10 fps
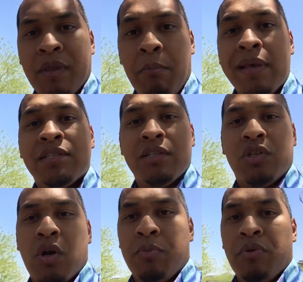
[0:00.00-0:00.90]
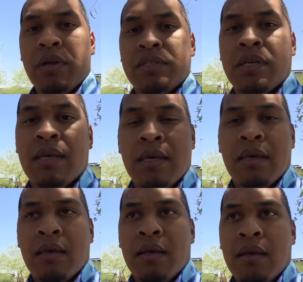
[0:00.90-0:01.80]
misinterpret
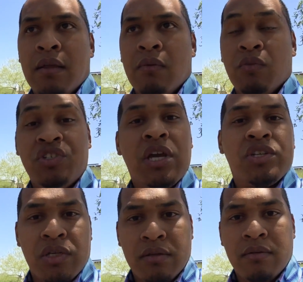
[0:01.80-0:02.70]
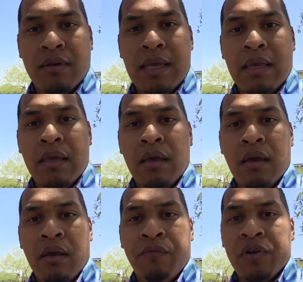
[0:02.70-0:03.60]
rejection.
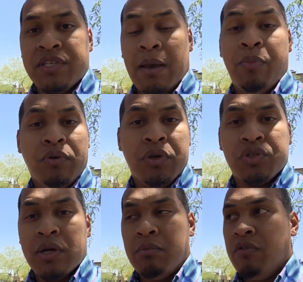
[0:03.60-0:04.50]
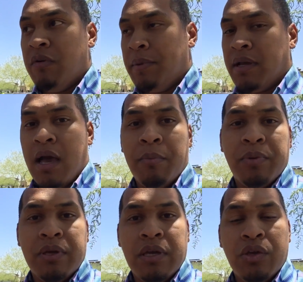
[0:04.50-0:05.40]
For example, you're trying to move up in a
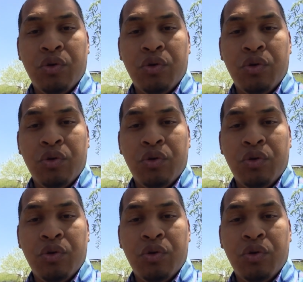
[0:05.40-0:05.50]
company,